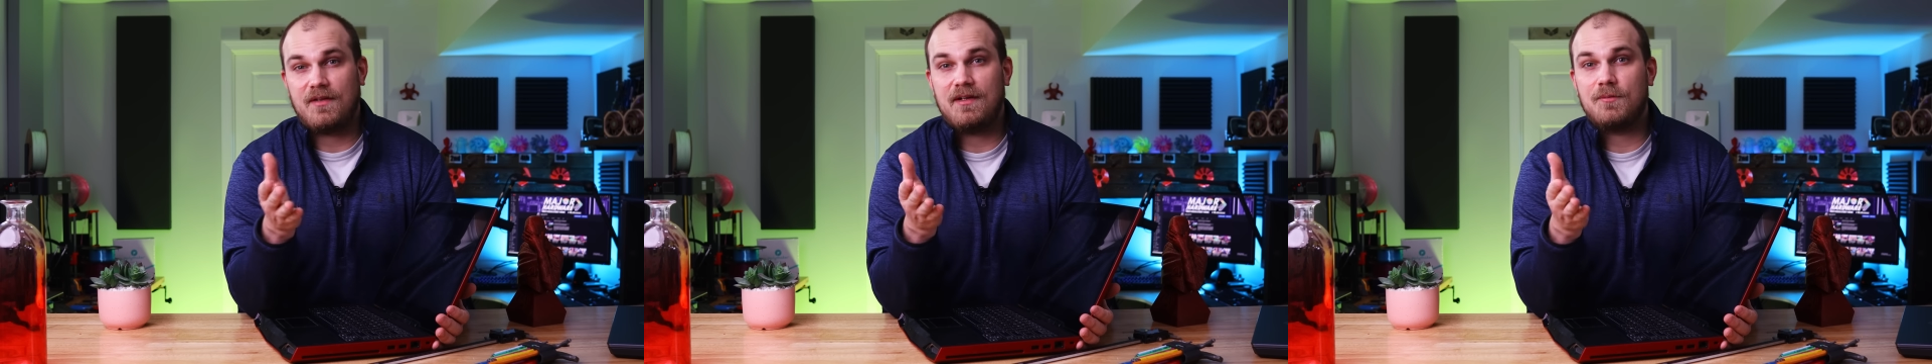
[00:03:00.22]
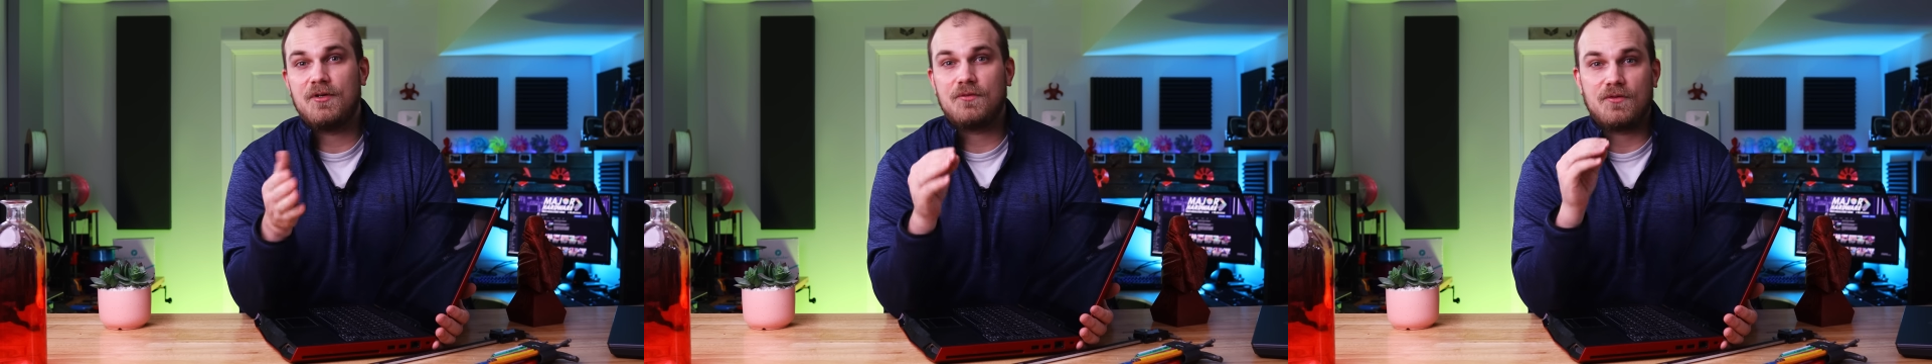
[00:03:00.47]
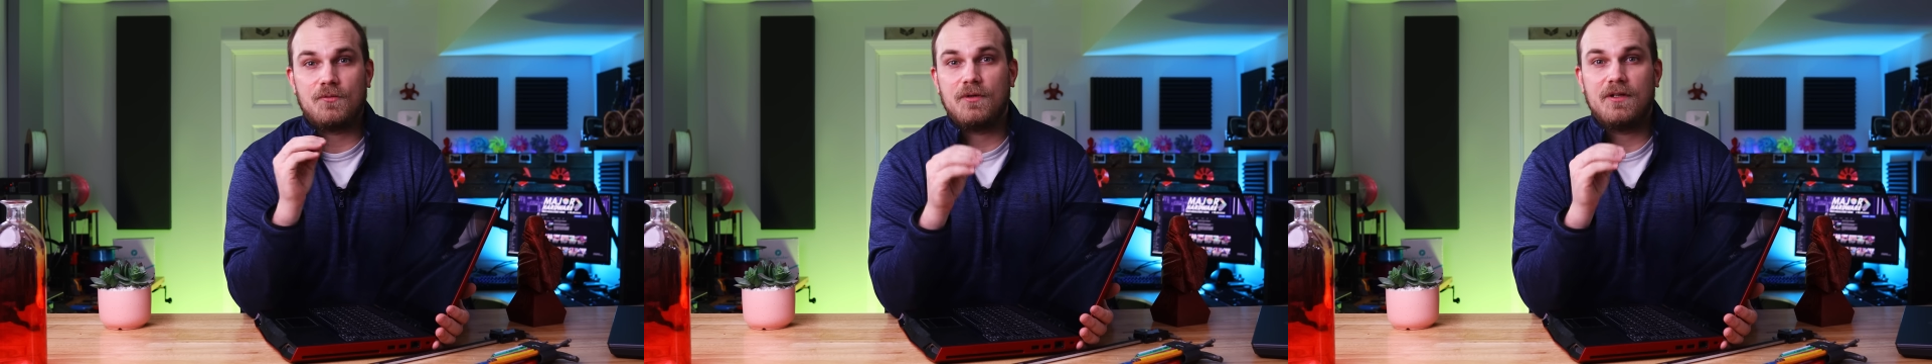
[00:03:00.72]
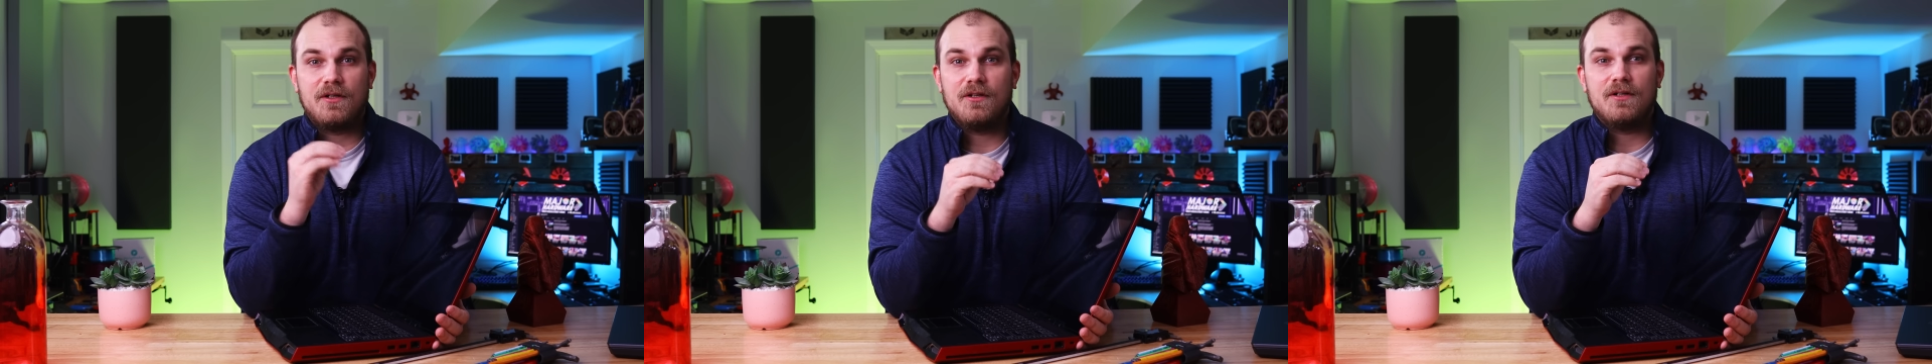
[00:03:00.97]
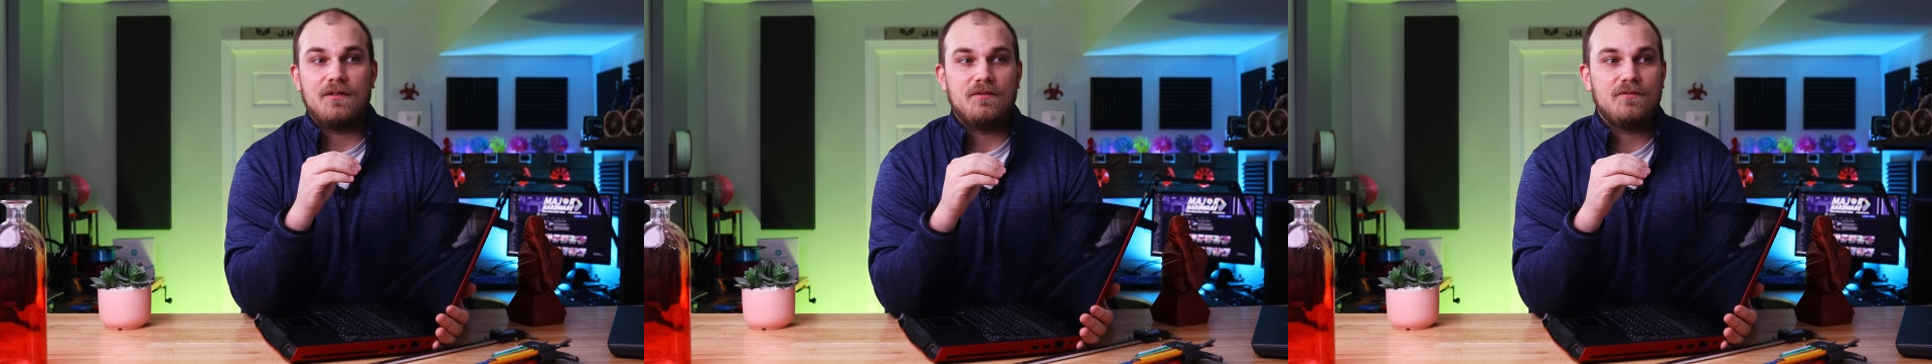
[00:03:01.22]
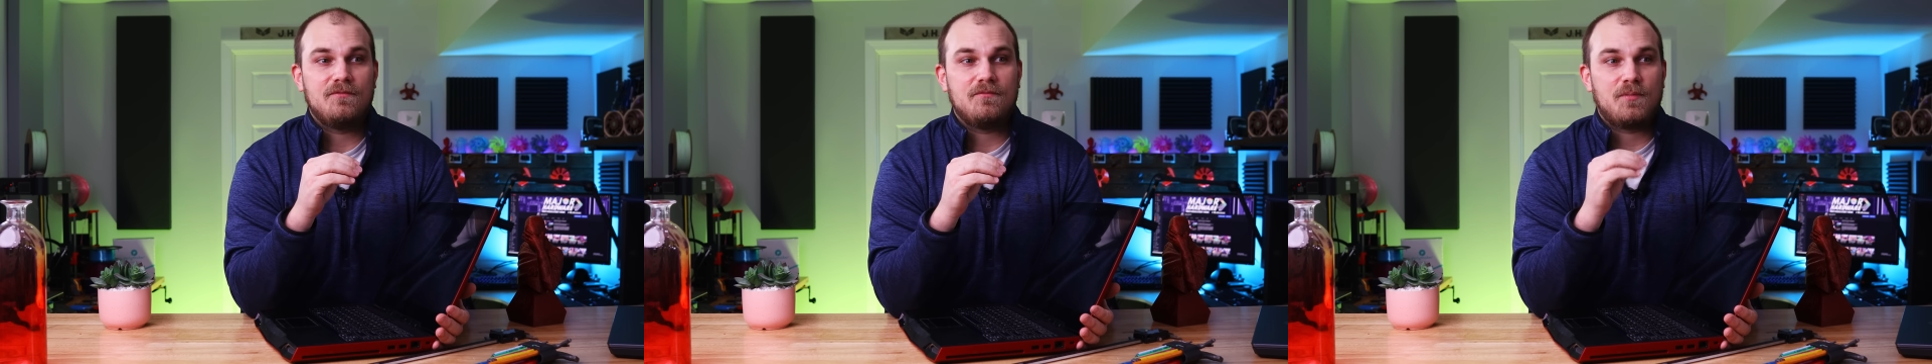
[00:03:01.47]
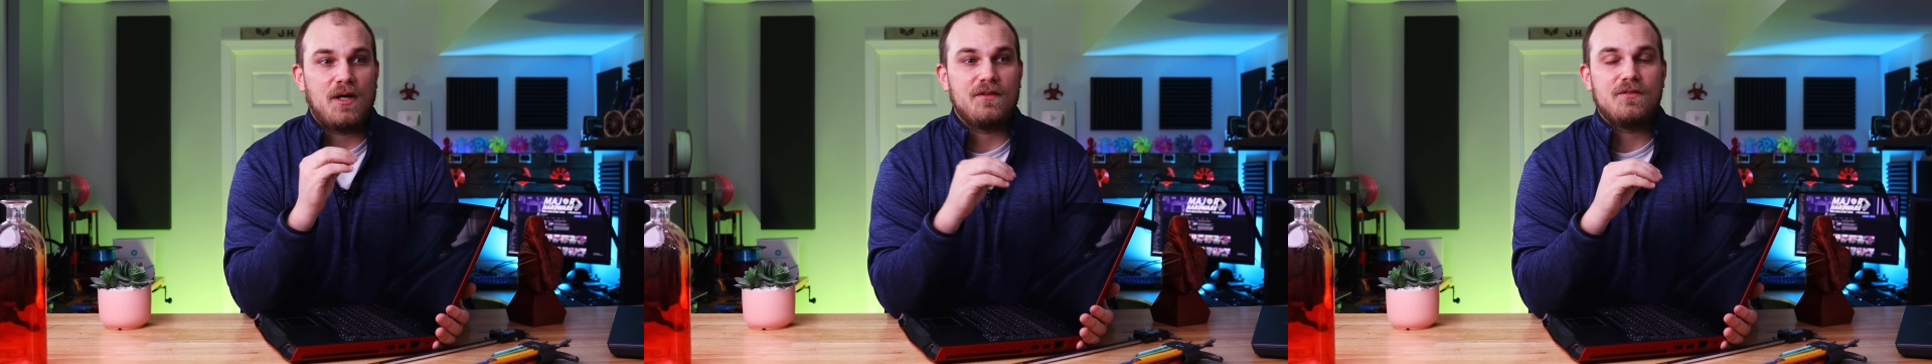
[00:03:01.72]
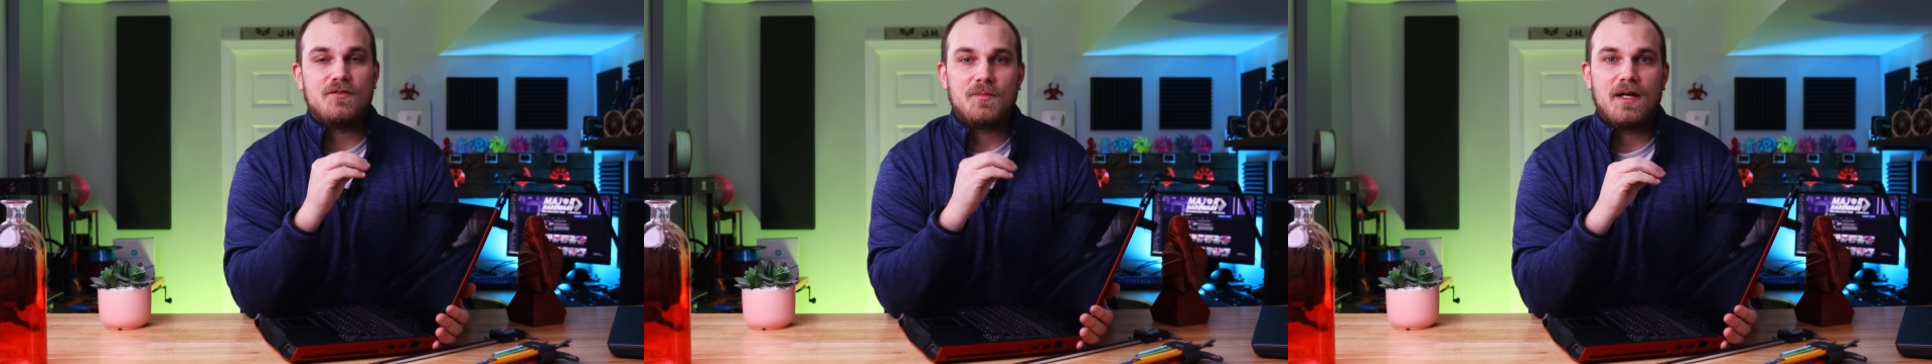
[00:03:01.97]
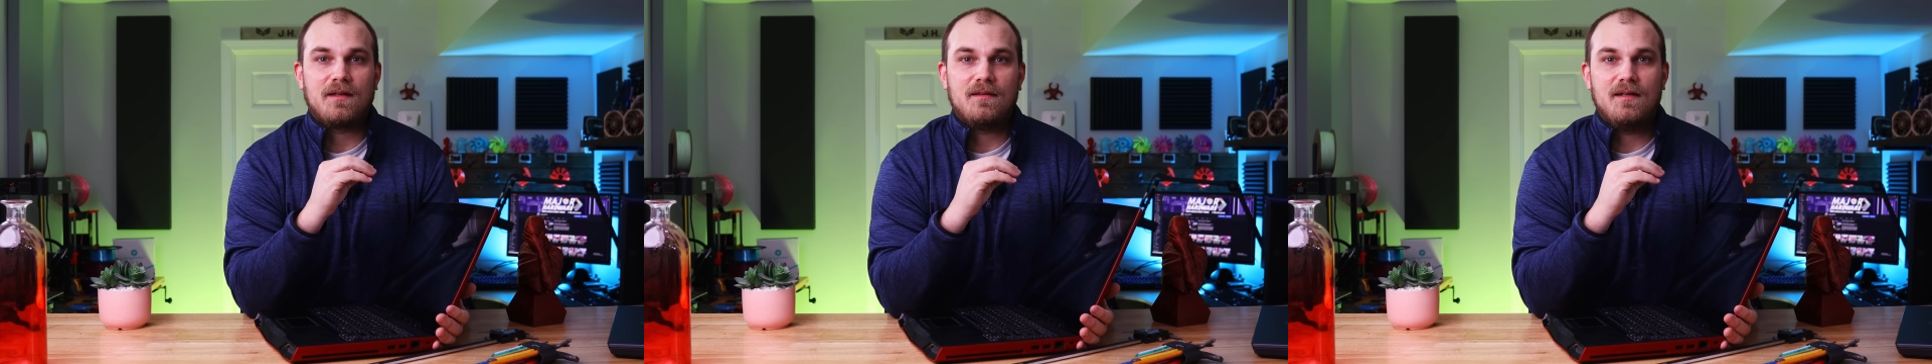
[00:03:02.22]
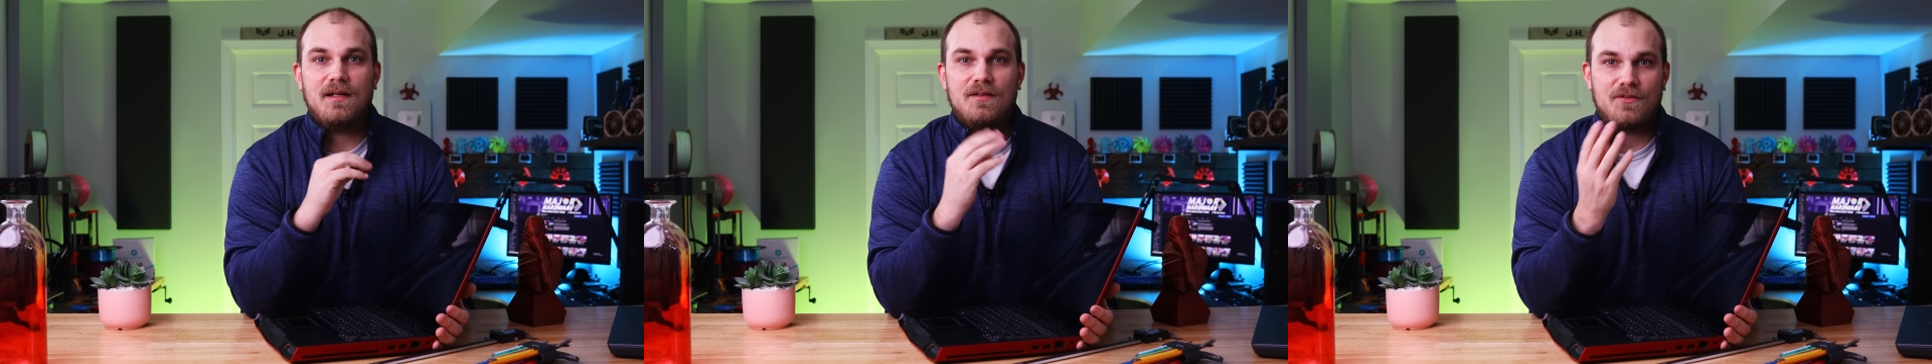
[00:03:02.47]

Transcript: Sandy Bridge was a really good processor back in the day.